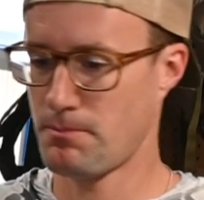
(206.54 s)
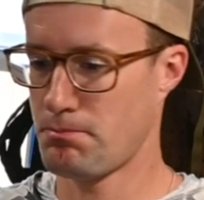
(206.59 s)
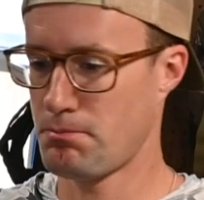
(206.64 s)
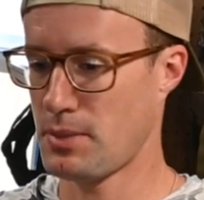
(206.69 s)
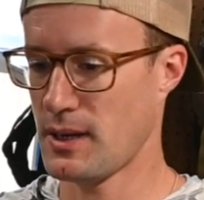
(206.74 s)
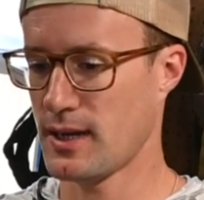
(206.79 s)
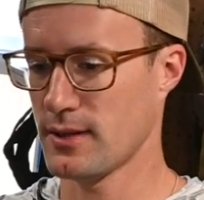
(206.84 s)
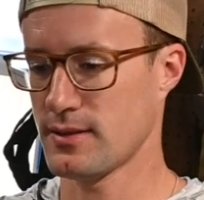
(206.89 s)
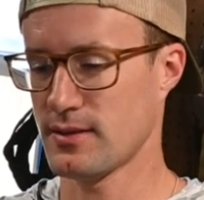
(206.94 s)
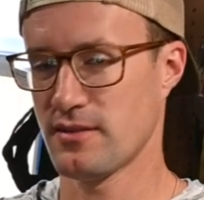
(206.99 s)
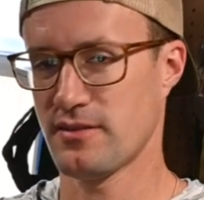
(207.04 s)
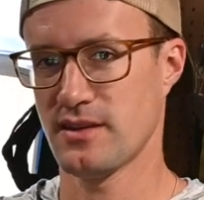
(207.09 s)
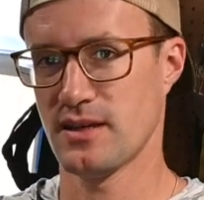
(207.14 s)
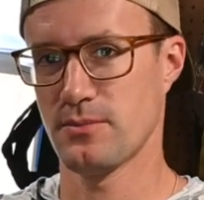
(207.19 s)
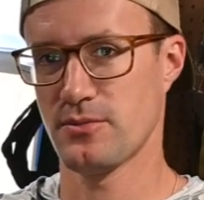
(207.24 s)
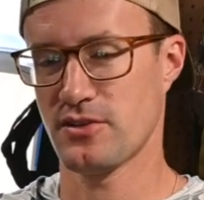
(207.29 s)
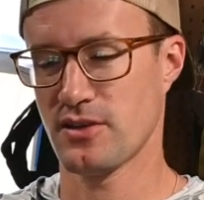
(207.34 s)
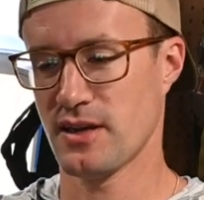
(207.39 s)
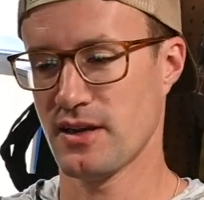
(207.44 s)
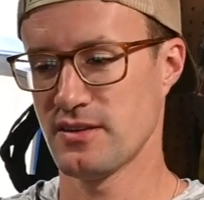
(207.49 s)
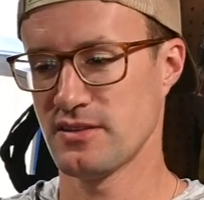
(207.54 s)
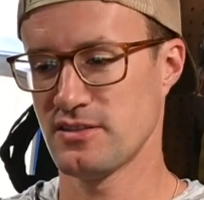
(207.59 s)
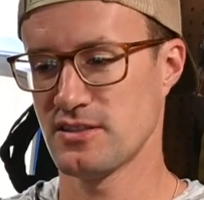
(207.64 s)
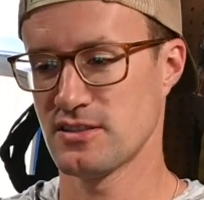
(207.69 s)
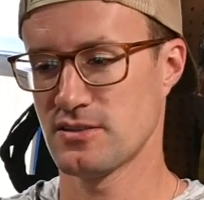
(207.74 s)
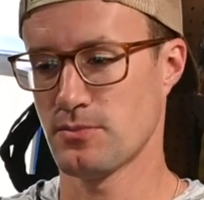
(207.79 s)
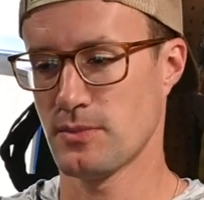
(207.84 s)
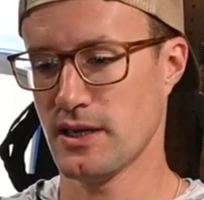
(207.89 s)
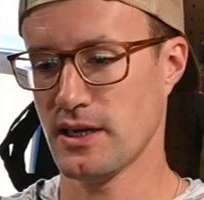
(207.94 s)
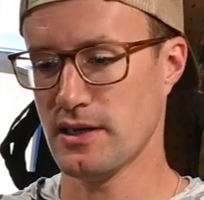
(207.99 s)
about the same size
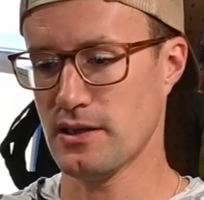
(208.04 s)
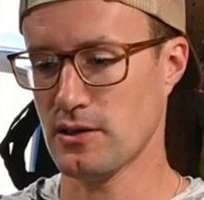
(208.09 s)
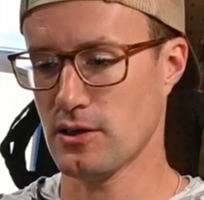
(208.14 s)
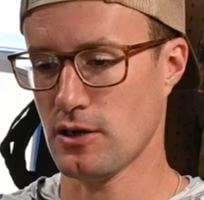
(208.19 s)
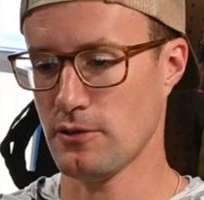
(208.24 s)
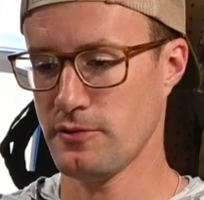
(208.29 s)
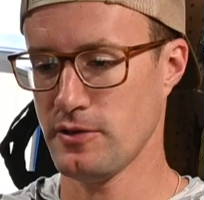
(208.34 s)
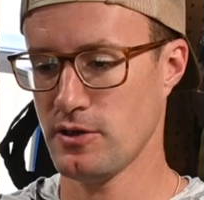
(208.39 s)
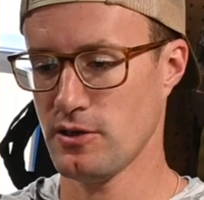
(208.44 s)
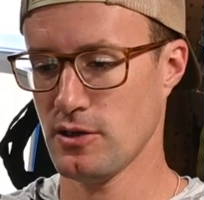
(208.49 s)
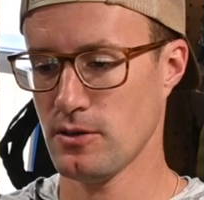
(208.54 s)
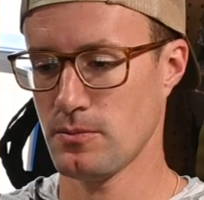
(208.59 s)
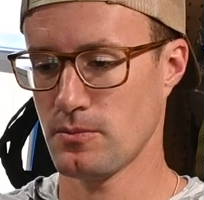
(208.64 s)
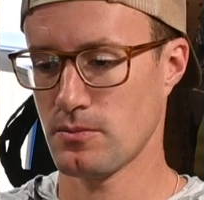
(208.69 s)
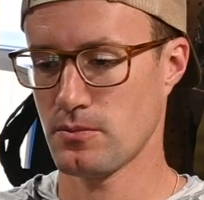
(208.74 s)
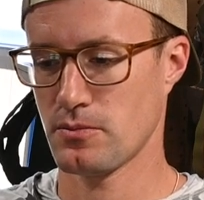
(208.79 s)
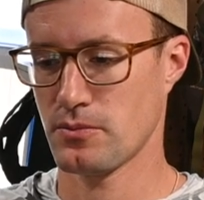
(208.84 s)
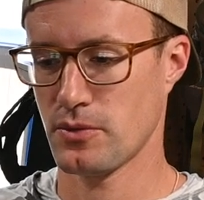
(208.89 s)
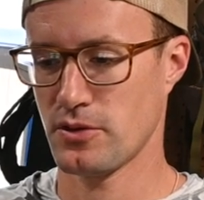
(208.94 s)
as my coffee cup.